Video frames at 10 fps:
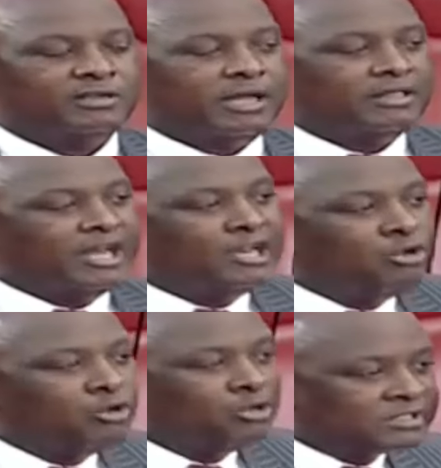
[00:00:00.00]
And then
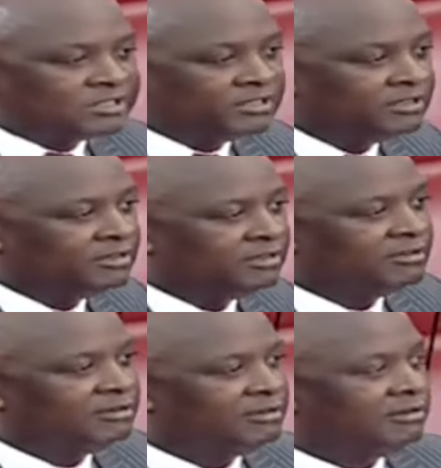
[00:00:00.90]
you use
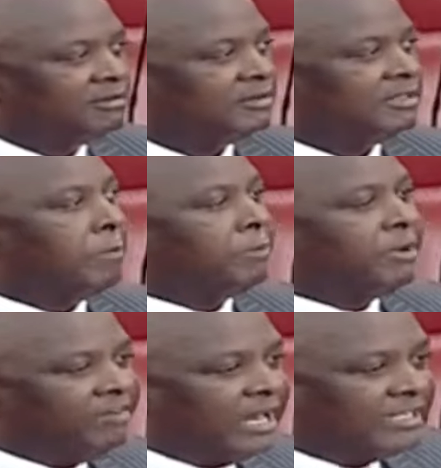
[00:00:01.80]
the
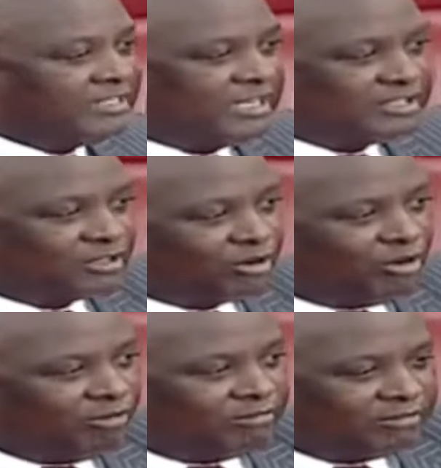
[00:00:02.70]
privileges
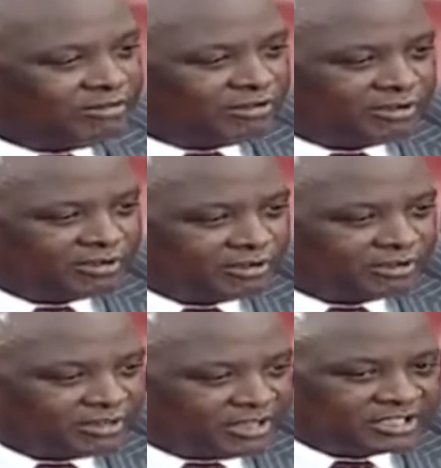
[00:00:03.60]
of
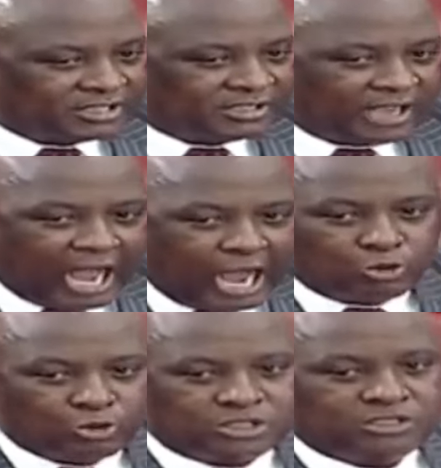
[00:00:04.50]
this
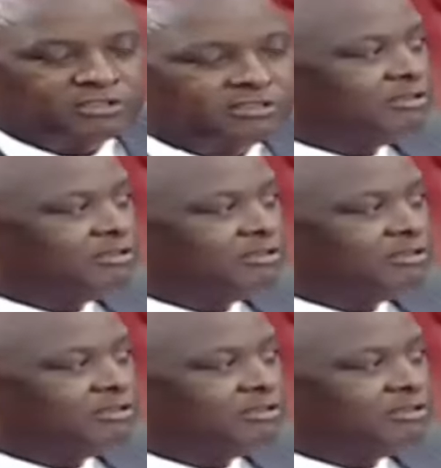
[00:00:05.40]
house